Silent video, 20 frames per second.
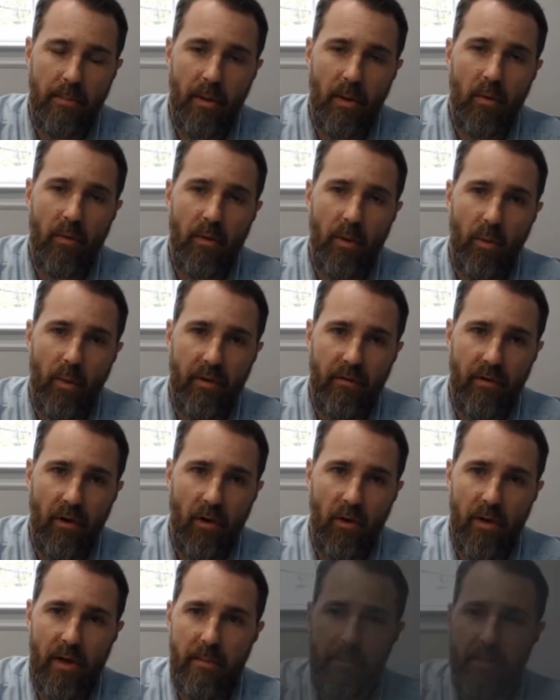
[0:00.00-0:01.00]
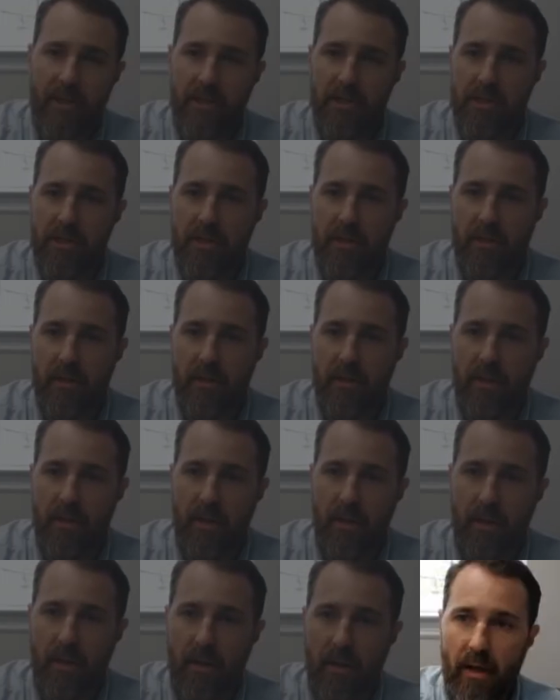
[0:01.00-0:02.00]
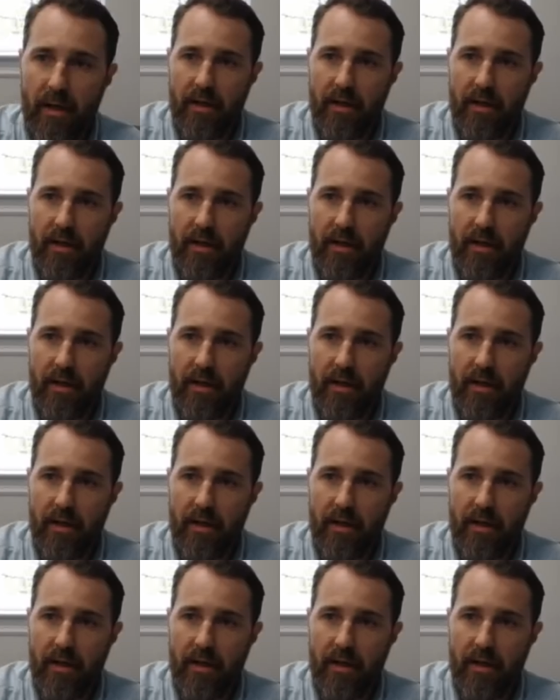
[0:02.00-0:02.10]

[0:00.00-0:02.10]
the bone that we've already mentioned